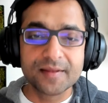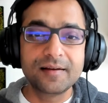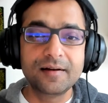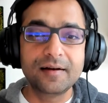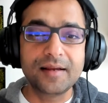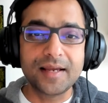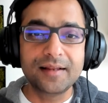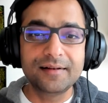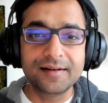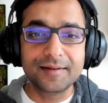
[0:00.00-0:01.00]
uh,
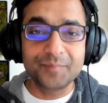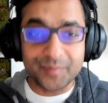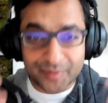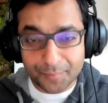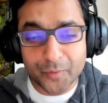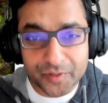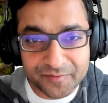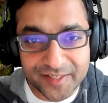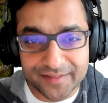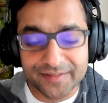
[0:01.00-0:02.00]
and and people are
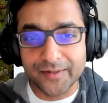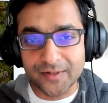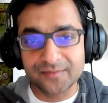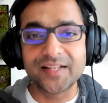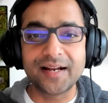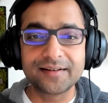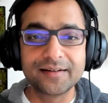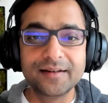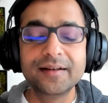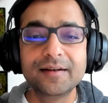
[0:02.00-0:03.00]
motivated and all of that,
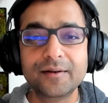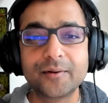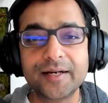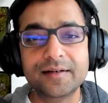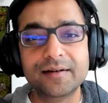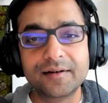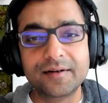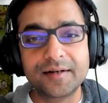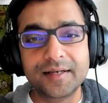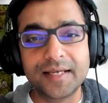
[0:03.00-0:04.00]
right?
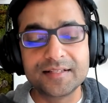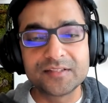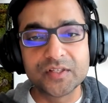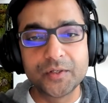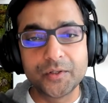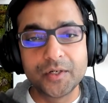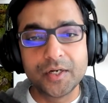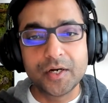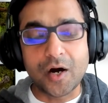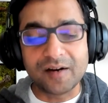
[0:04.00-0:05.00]
Uh, and so
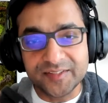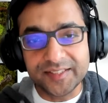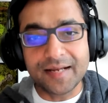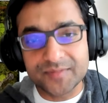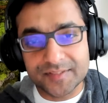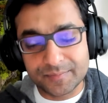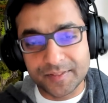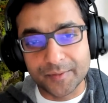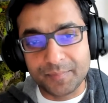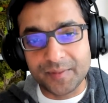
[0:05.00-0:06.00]
oftentimes,
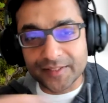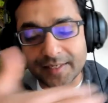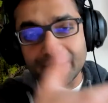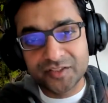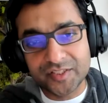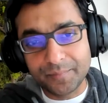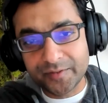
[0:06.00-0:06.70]
you know, people kind of jump